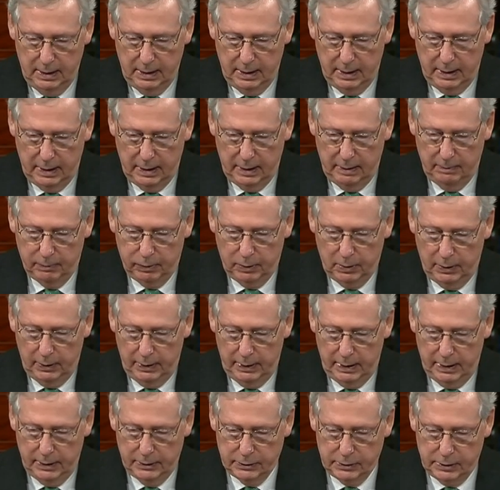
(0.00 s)
in an
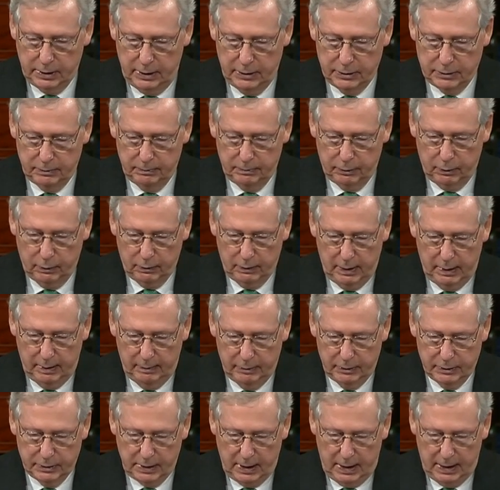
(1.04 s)
employee education
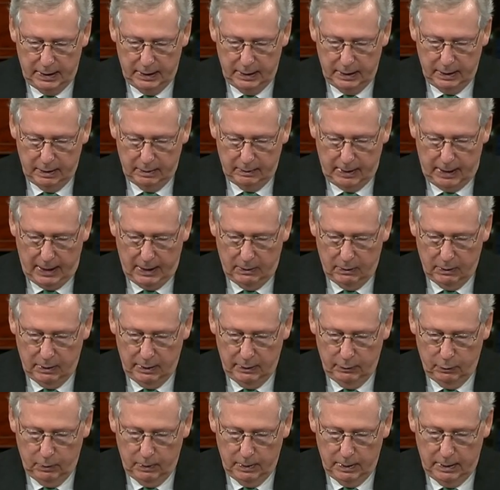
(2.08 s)
program designed to help
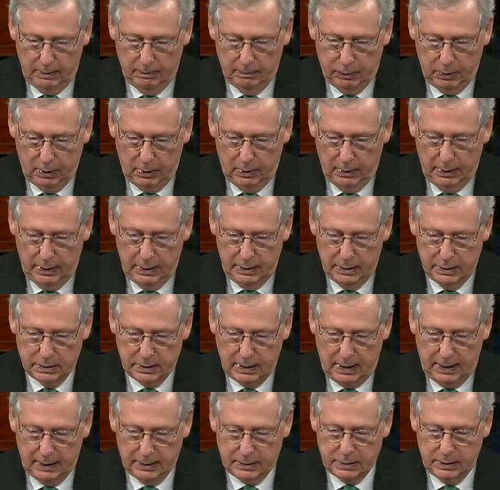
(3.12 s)
hourly employees
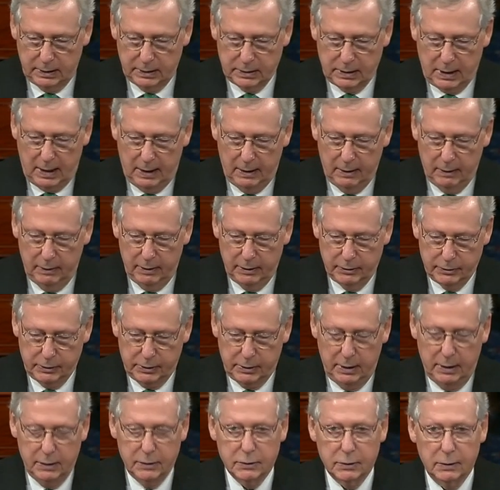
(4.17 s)
access higher
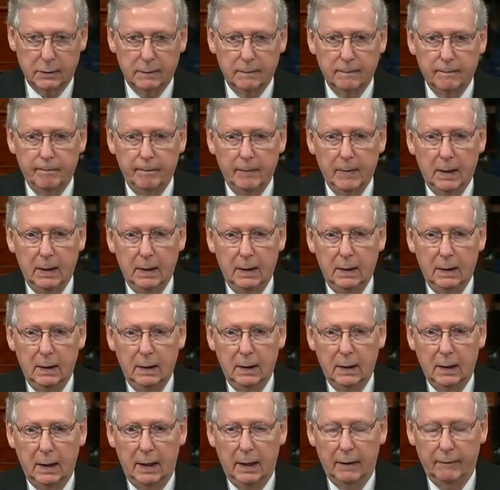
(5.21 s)
education
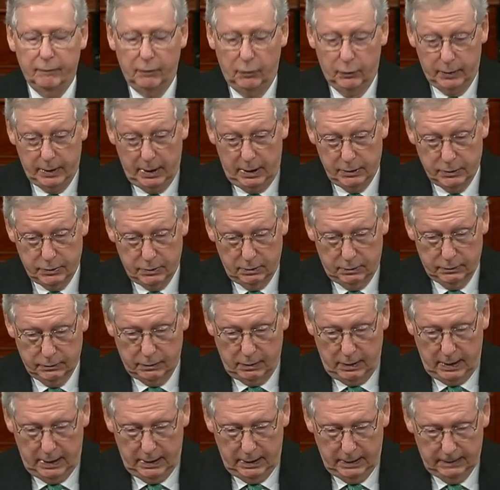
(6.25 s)
and vocational
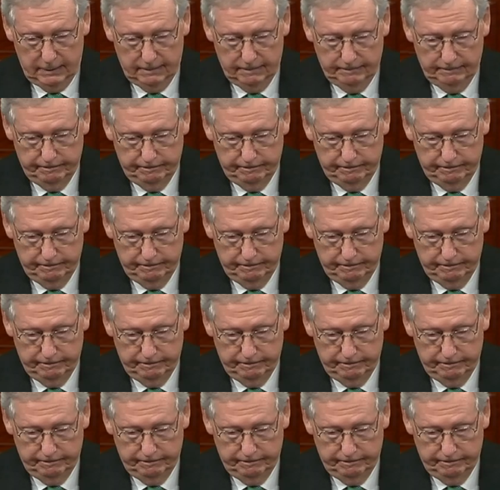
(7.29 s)
training.